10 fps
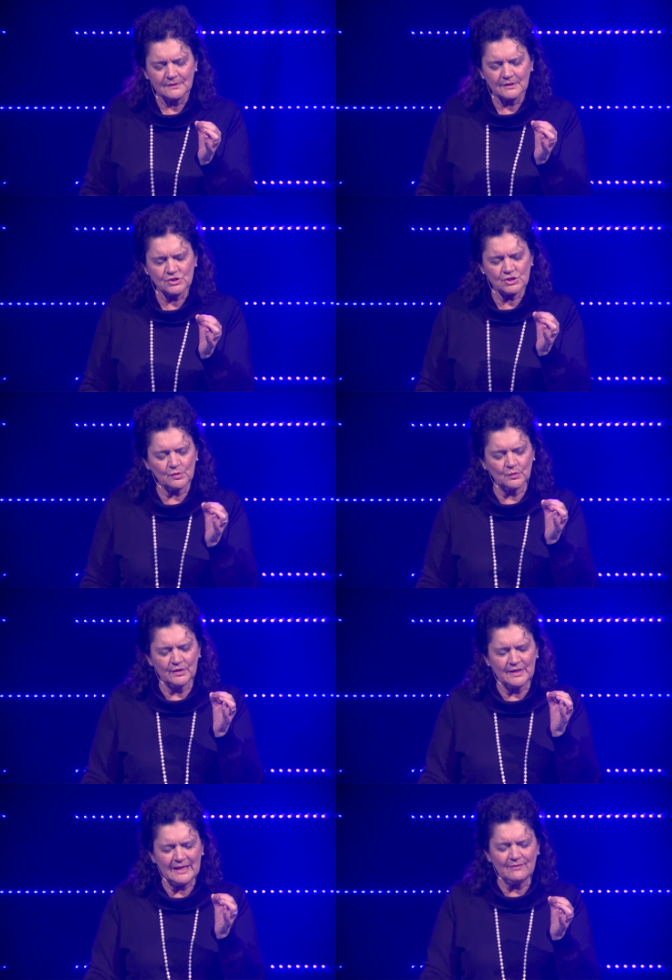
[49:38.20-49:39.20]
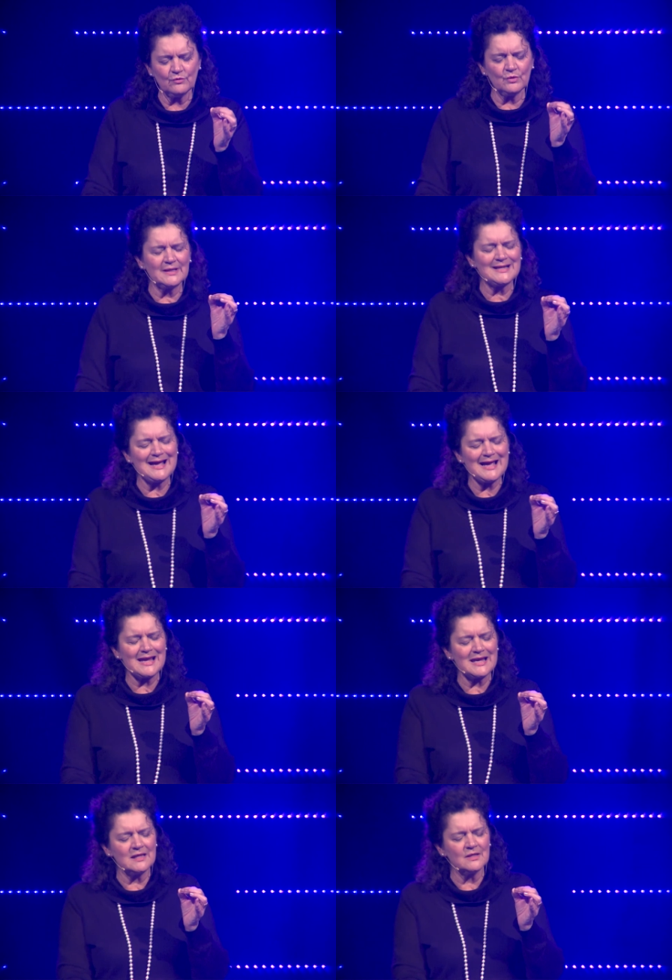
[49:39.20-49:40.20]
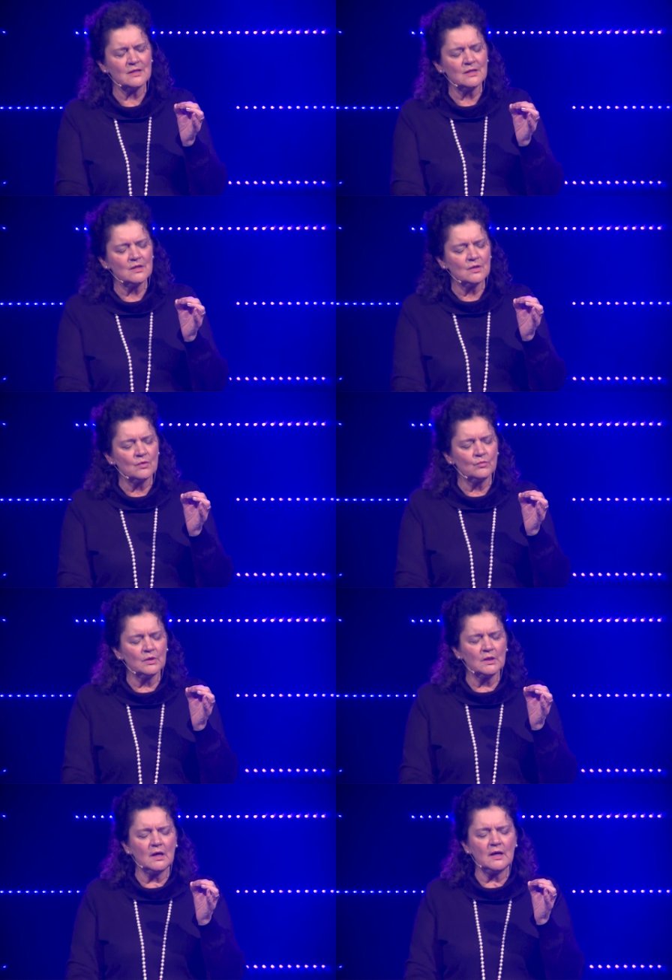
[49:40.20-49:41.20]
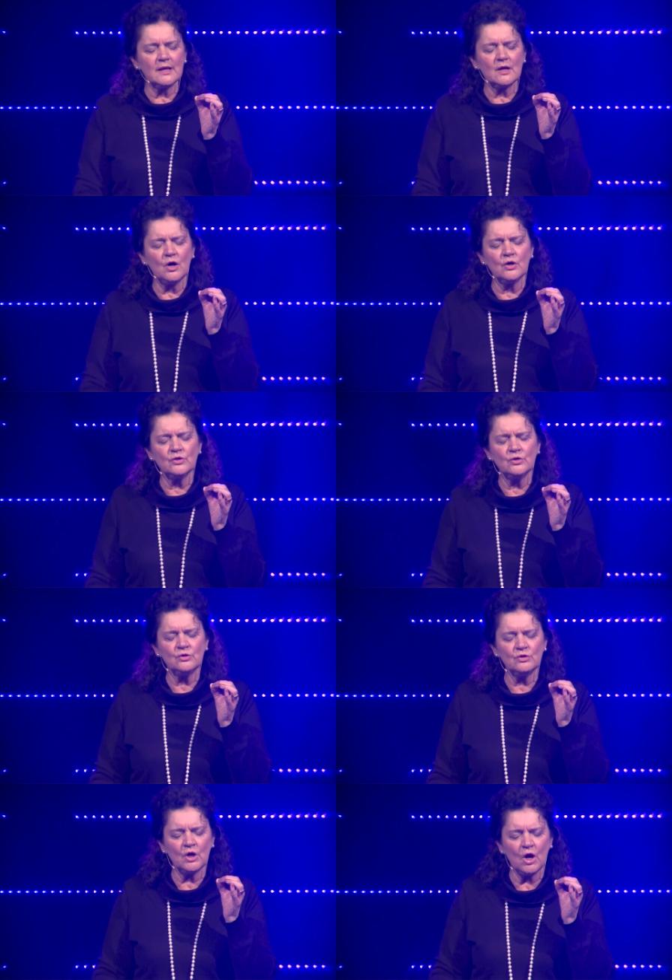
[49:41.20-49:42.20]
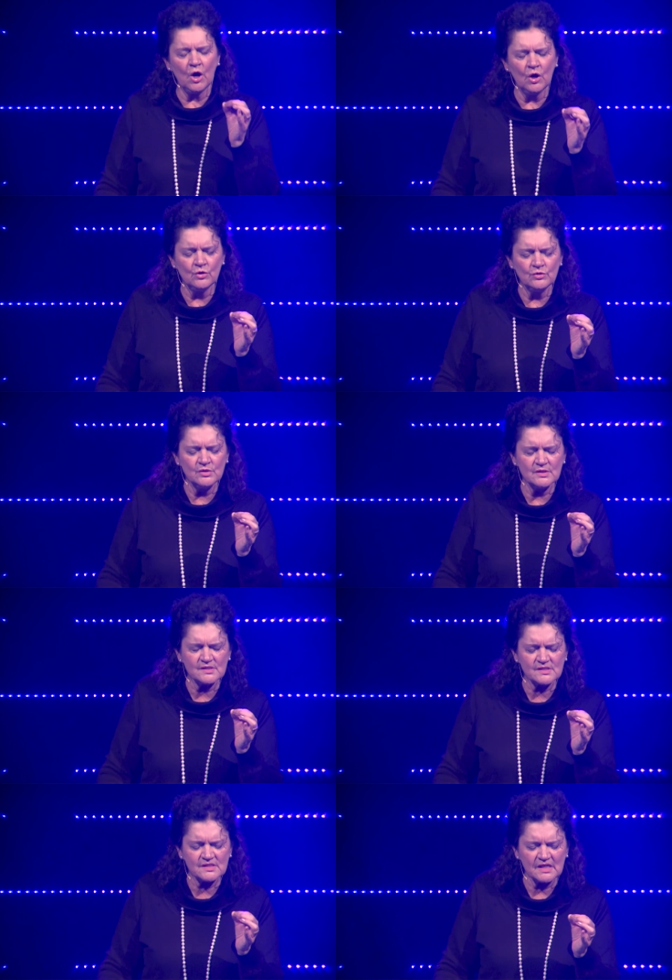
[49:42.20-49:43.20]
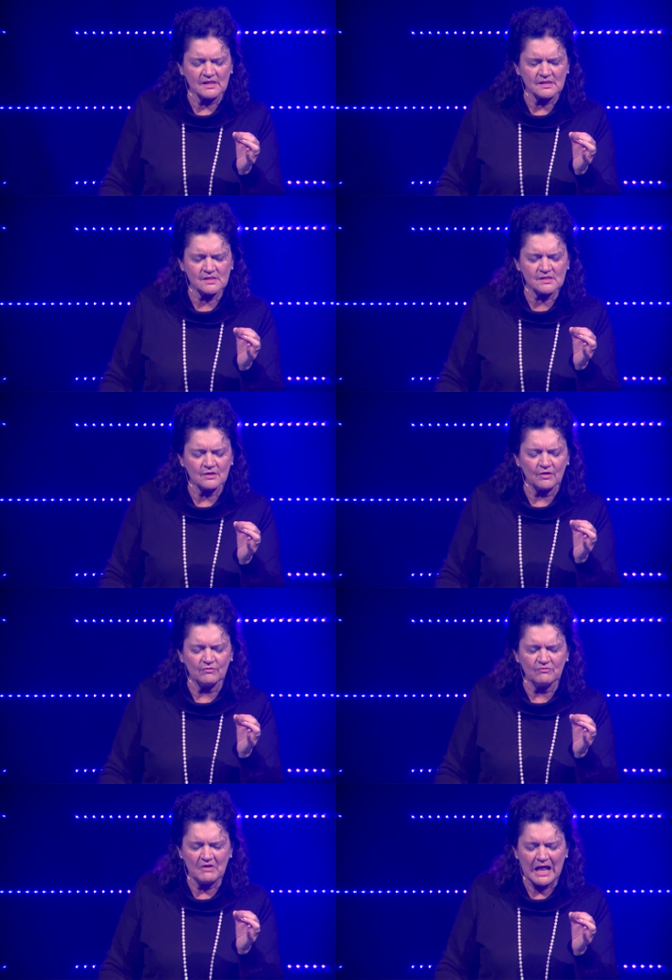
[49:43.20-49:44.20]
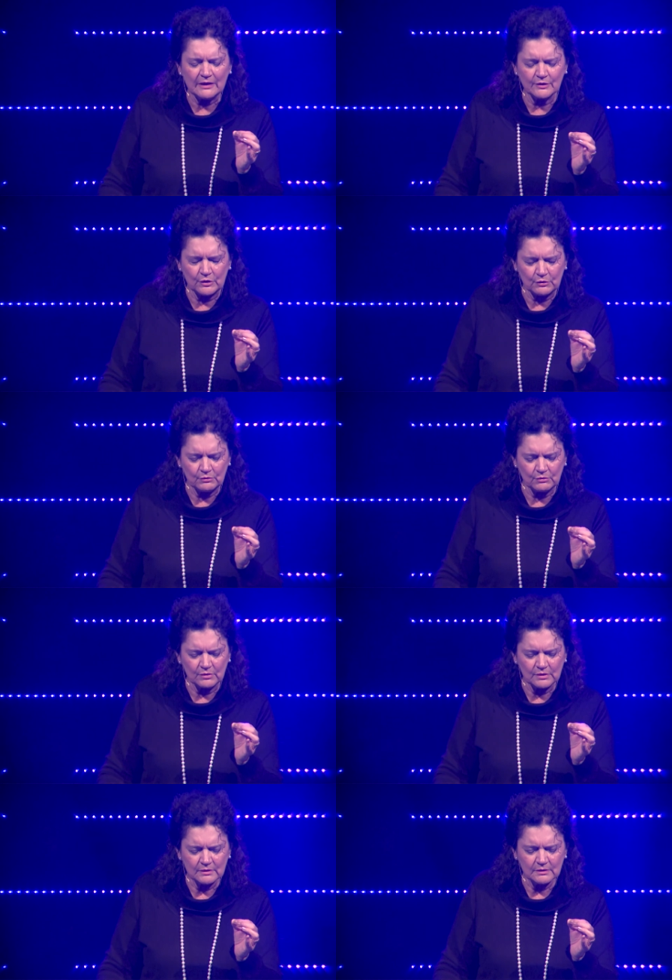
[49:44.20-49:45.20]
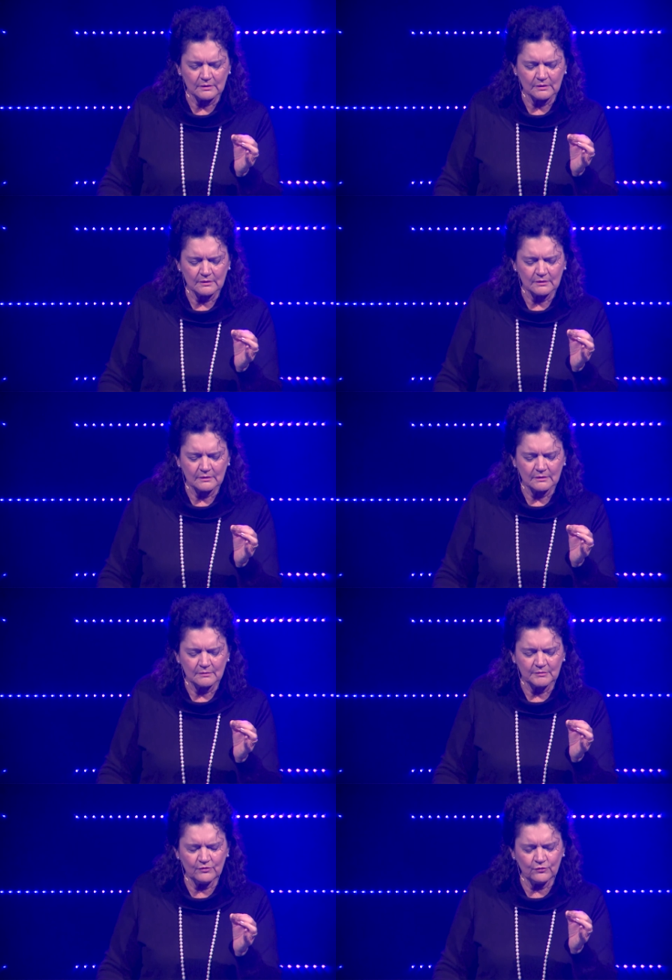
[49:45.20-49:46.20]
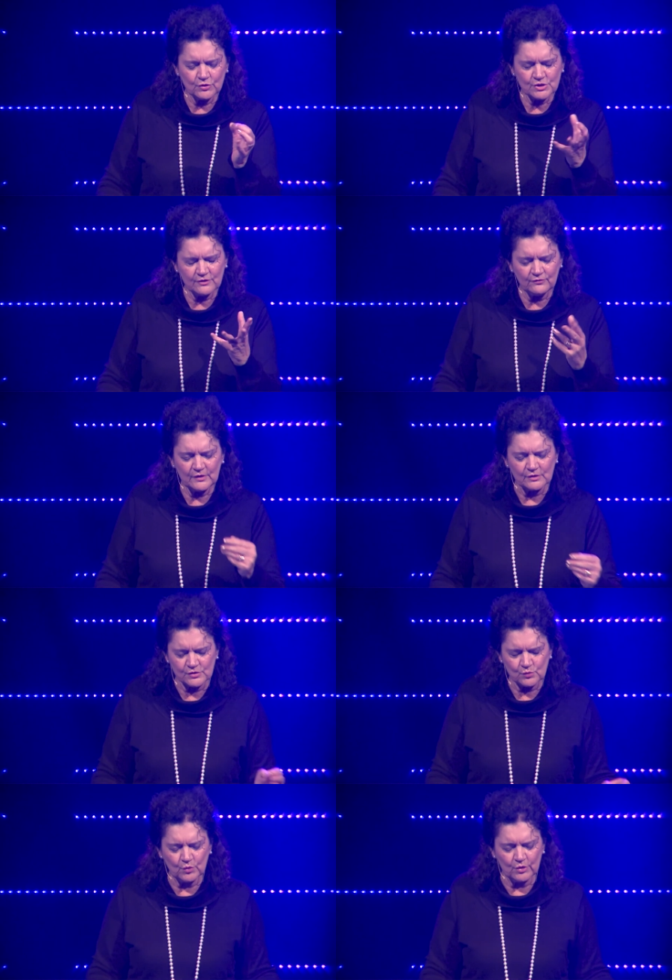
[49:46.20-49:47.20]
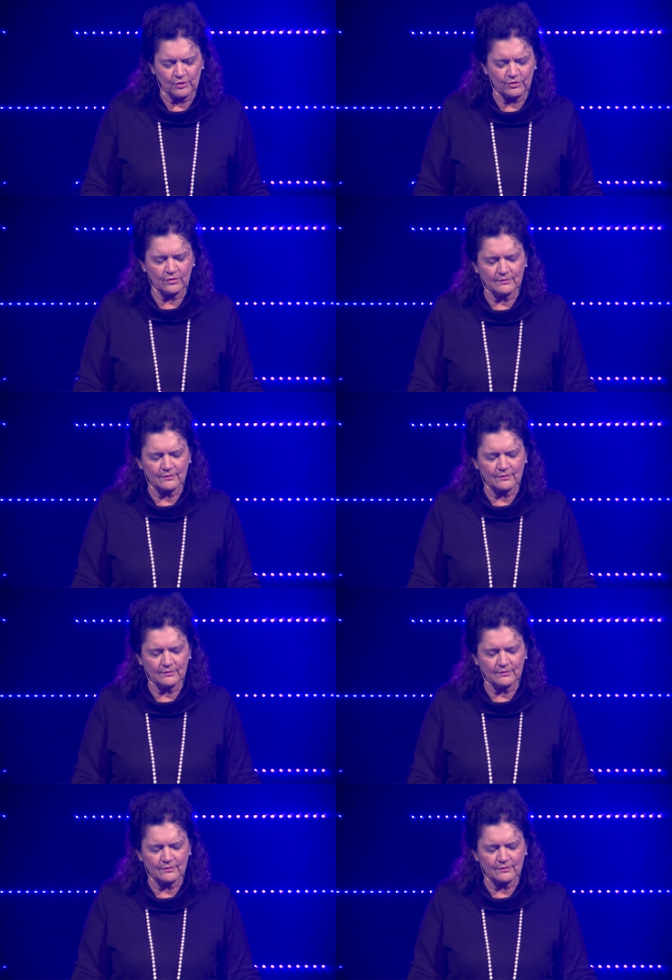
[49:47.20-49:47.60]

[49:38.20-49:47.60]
She will never again rely on her own sense of value before she feels worth.